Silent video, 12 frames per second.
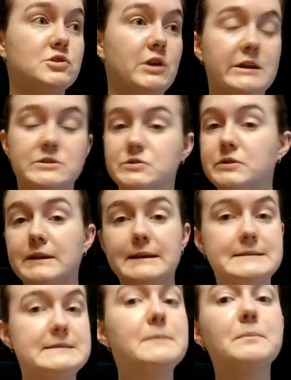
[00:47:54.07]
it's
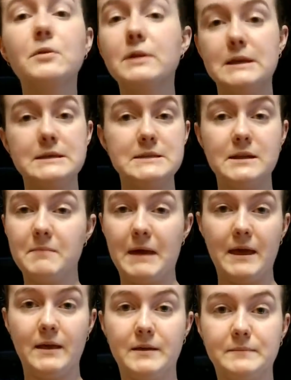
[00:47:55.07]
simple and easy to
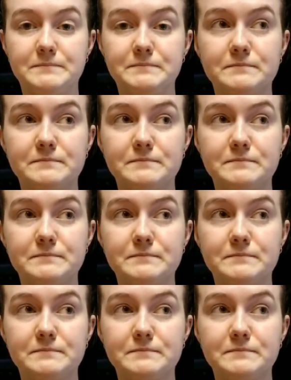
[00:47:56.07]
make,